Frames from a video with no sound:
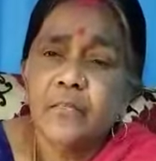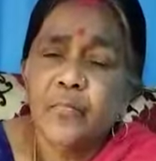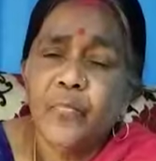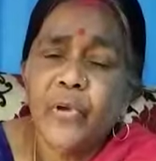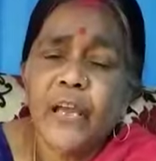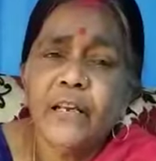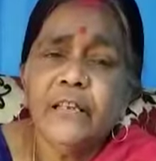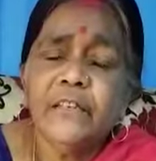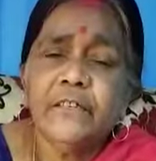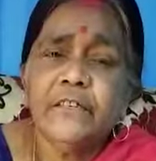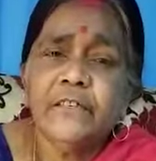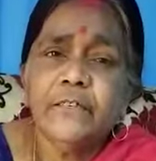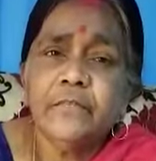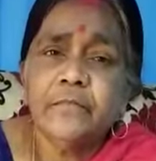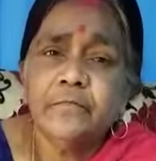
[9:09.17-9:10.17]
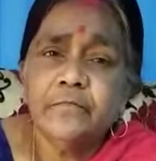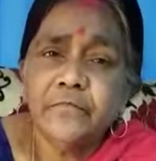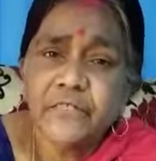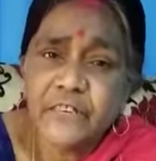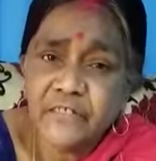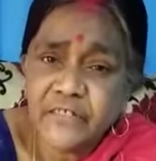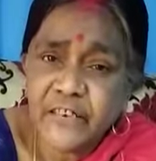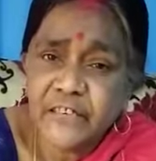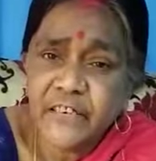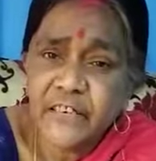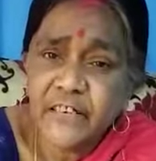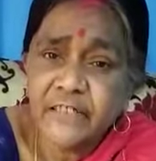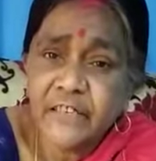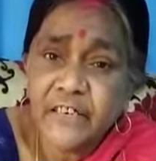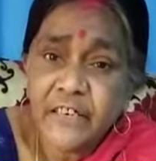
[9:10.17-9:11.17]
malate
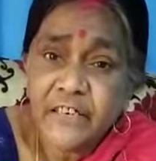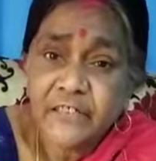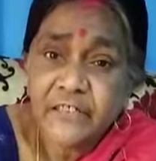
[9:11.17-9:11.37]
synthetase,